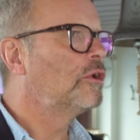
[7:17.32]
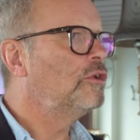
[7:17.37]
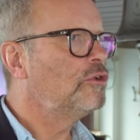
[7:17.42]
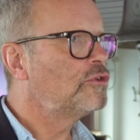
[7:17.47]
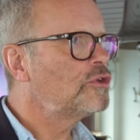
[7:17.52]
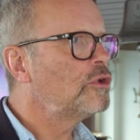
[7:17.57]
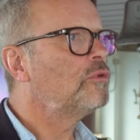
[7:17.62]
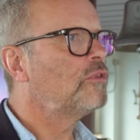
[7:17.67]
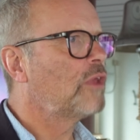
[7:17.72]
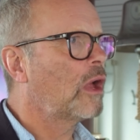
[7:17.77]
So
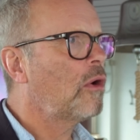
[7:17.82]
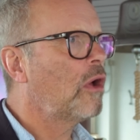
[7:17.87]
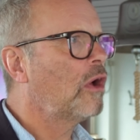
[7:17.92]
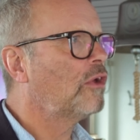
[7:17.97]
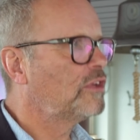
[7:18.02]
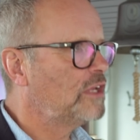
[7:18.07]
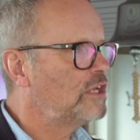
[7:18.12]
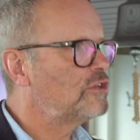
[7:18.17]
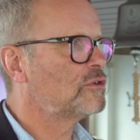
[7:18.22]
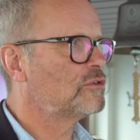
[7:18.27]
you do, there
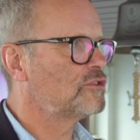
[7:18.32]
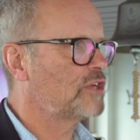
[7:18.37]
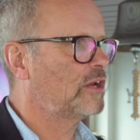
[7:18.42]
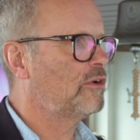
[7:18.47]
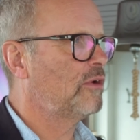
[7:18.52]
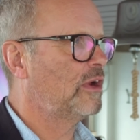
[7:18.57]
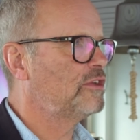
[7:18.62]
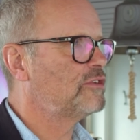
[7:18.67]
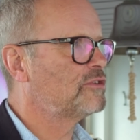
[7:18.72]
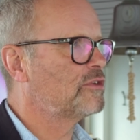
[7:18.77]
are diesel
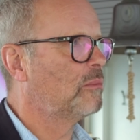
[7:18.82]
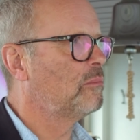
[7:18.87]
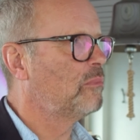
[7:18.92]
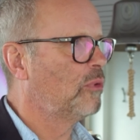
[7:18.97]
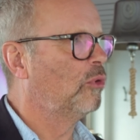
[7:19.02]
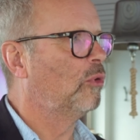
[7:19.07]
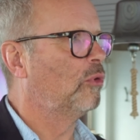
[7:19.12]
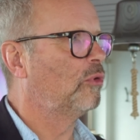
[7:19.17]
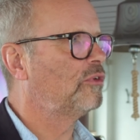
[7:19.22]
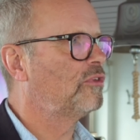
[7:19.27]
generators on
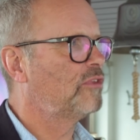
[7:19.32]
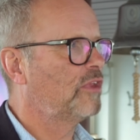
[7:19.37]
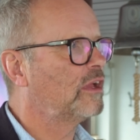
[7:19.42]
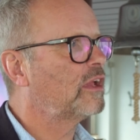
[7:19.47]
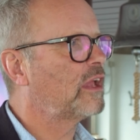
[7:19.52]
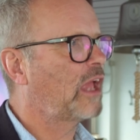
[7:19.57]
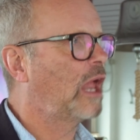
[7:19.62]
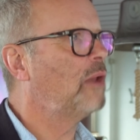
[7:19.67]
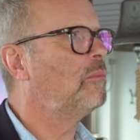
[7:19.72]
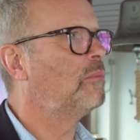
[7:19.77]
board
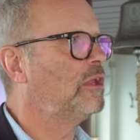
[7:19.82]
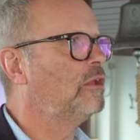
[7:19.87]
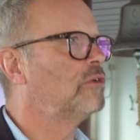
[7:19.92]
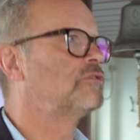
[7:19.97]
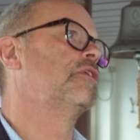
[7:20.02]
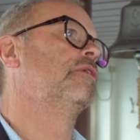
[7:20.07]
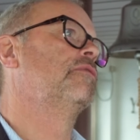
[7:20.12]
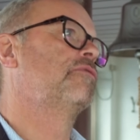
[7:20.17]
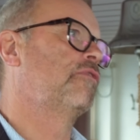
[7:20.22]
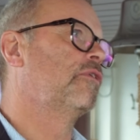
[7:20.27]
yeah. that can be
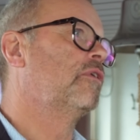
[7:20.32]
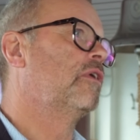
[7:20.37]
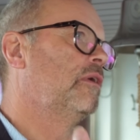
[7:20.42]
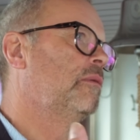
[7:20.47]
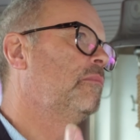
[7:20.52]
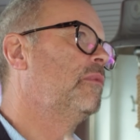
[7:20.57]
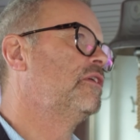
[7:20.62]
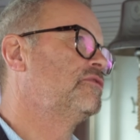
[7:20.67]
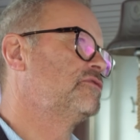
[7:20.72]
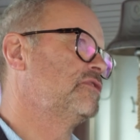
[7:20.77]
used for
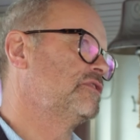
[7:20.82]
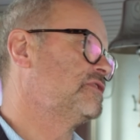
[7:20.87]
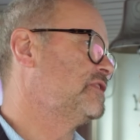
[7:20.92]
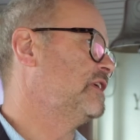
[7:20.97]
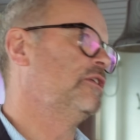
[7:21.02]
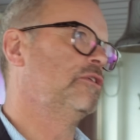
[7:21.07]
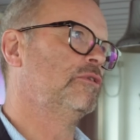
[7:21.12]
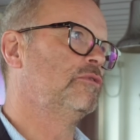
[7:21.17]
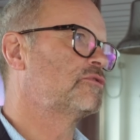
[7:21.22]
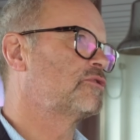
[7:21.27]
an
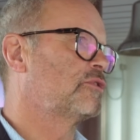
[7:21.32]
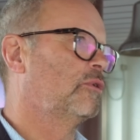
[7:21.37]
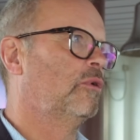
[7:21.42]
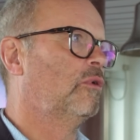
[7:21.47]
emergency use